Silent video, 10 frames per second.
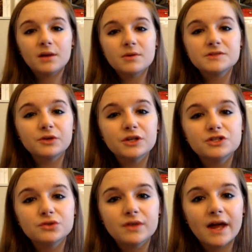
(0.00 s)
And I'm also going
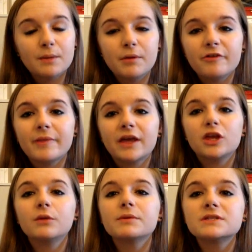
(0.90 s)
to do that above my
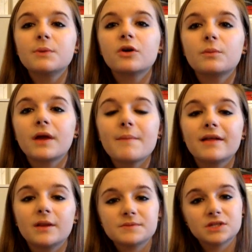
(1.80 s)
Cupid's bow to make
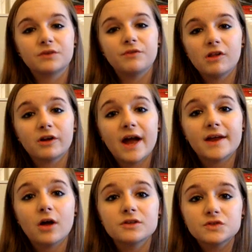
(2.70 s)
my lips look fuller.
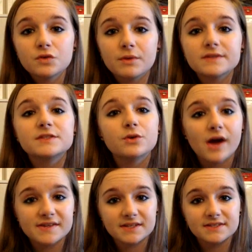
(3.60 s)
And I'll zoom in so
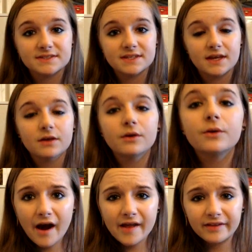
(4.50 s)
you guys can see.
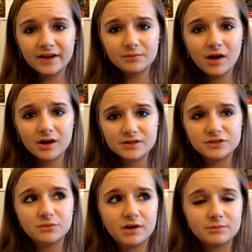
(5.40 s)
I lied, I'm not going
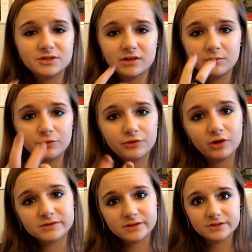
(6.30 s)
to zoom in. I'm just going to move
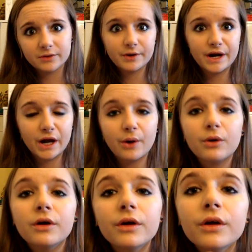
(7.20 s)
closer. So here I go.